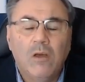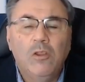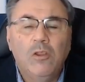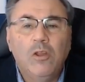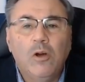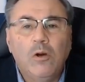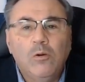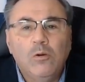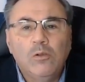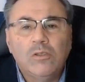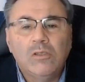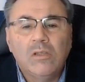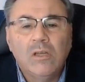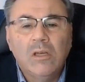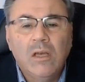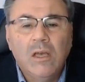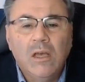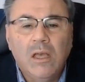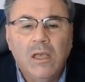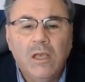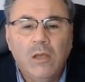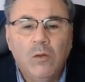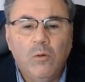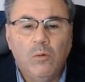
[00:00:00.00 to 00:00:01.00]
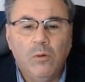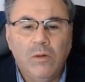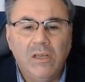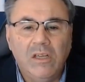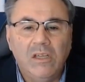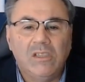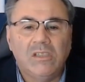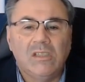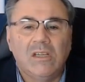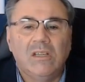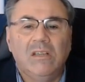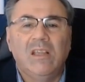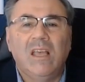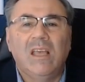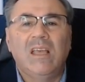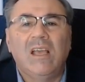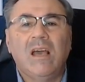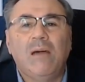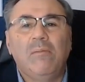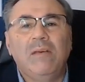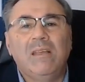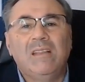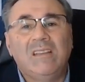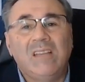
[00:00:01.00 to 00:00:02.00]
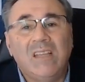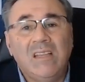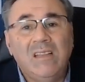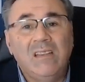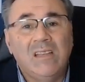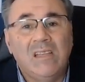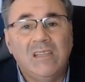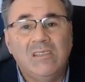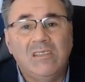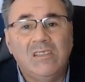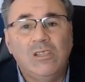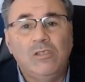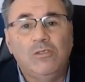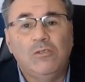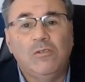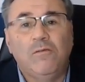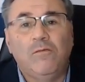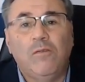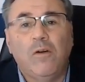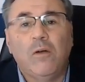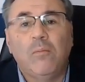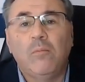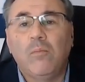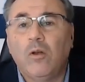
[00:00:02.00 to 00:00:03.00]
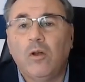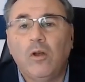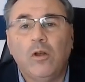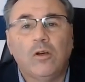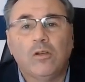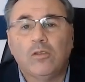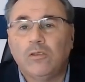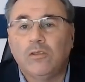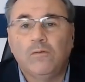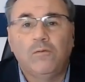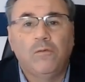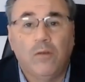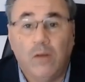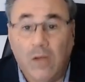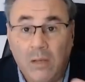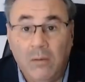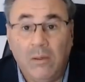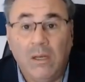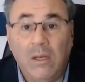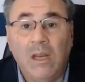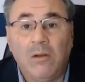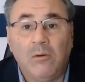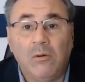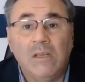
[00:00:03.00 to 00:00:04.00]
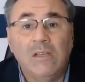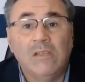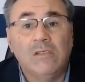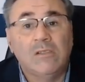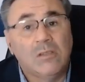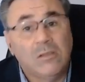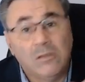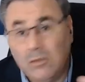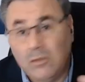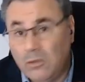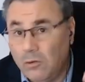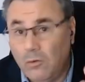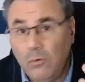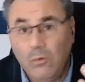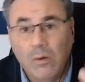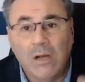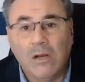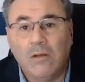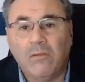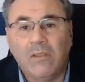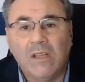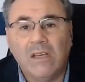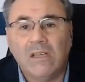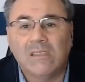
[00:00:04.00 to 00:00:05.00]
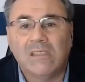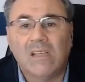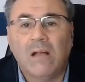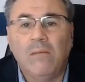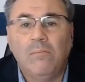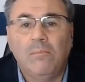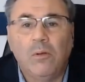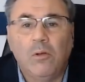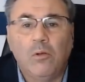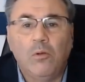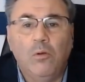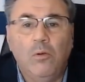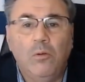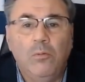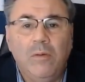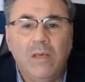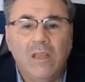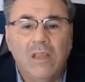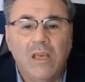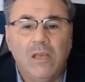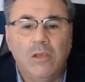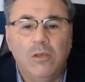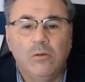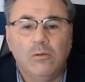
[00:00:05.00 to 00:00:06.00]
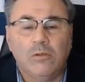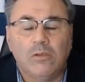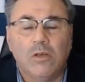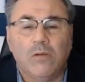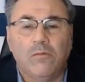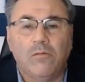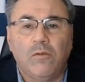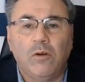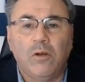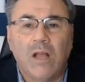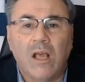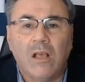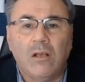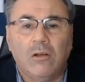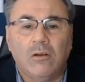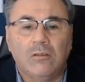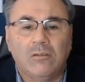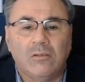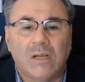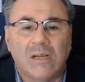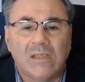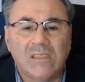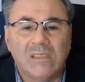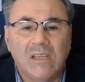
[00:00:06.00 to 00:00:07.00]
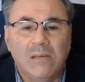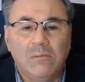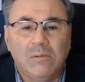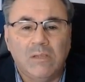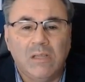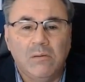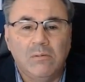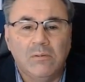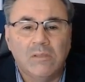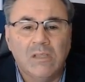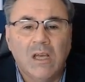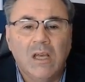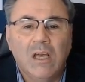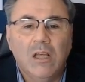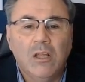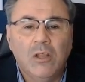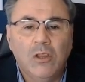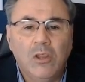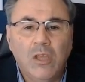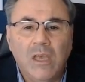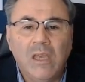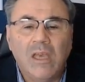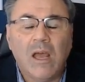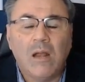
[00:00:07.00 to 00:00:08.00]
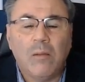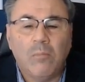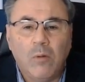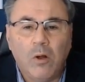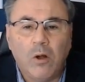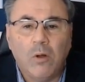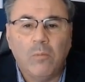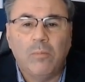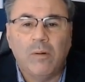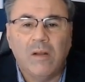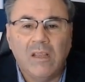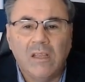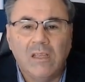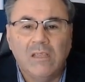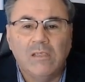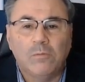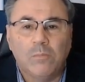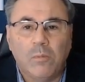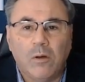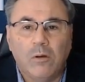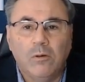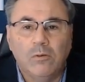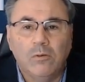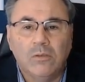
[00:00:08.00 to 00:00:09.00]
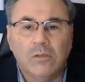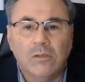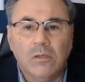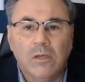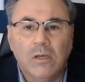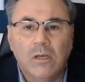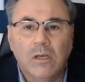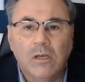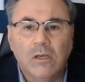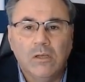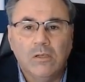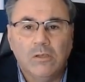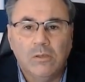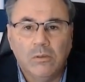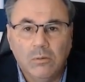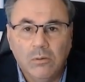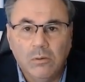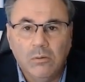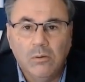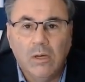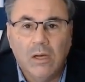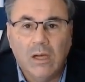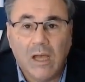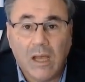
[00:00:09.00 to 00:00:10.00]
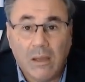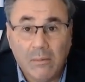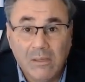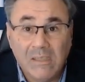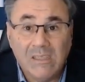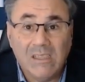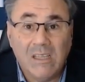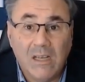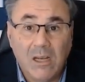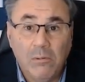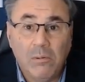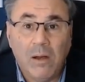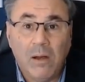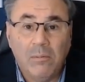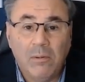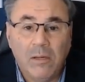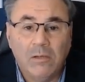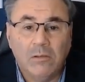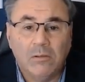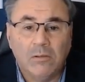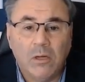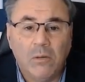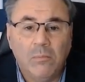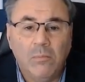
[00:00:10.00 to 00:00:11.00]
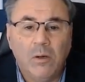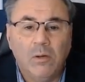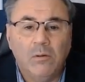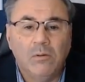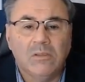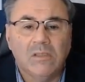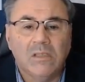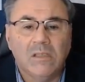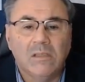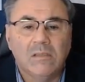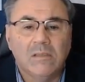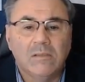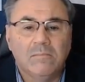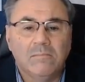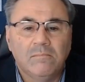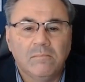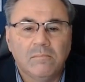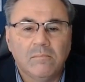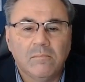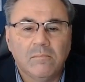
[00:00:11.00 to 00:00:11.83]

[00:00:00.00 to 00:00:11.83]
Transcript: those in which they have a tendency to form clots for any reasons, one of the examples could be the use of oral contraceptives, they are more predisposed to have a cerebral venous thrombosis.